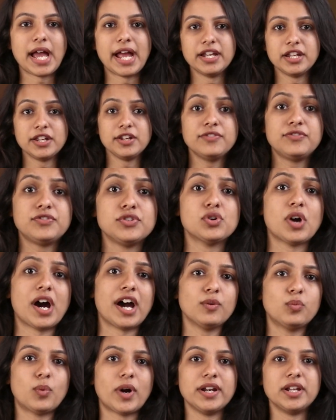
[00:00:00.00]
and if you
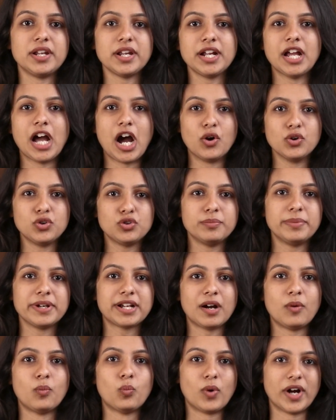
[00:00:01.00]
are wondering how to
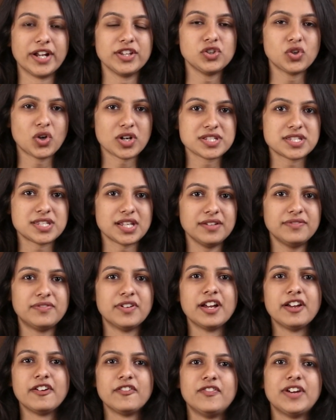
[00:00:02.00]
become one yourself,
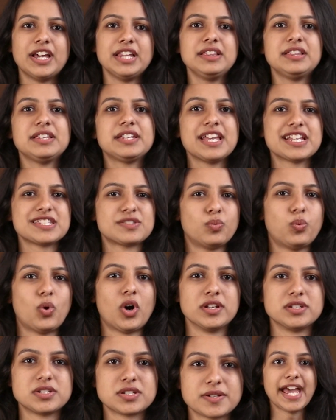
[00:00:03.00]
well, guess
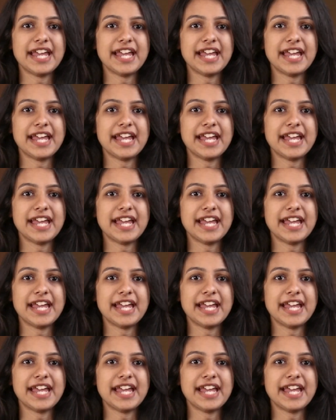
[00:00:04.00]
what?